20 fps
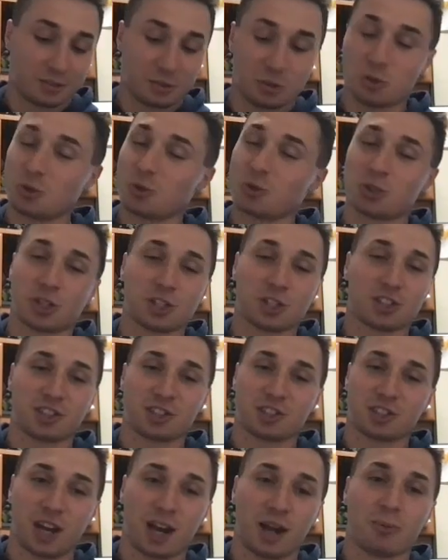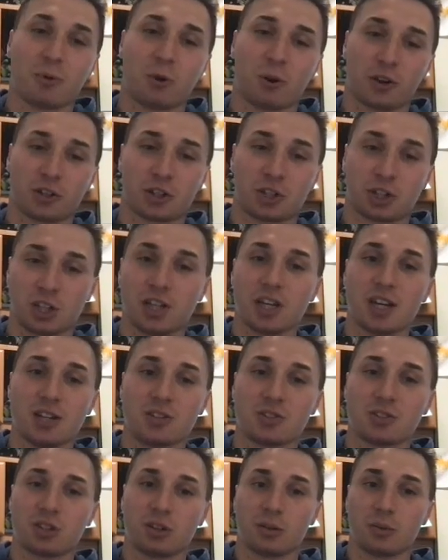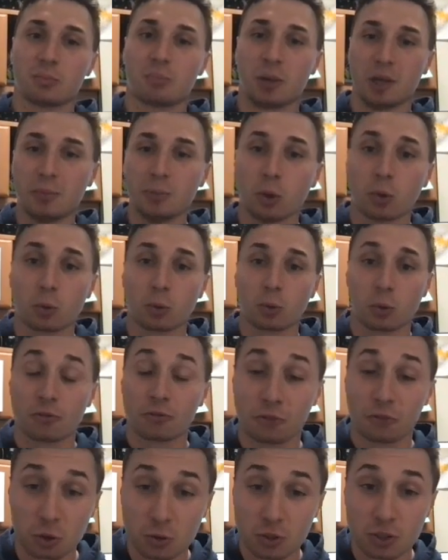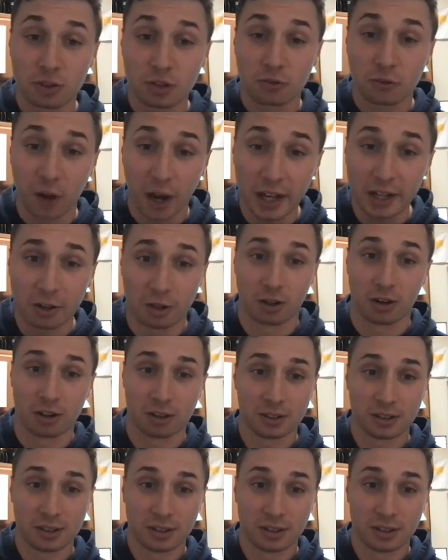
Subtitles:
dude, she's the cyborg. She is. People refuse to fight her.